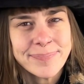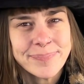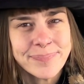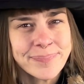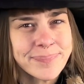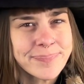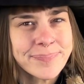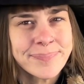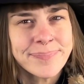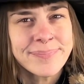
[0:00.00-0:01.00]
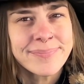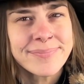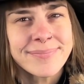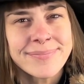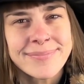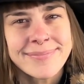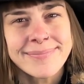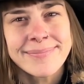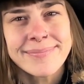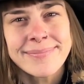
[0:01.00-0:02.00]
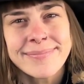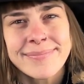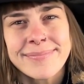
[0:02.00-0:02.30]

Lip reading: (silence)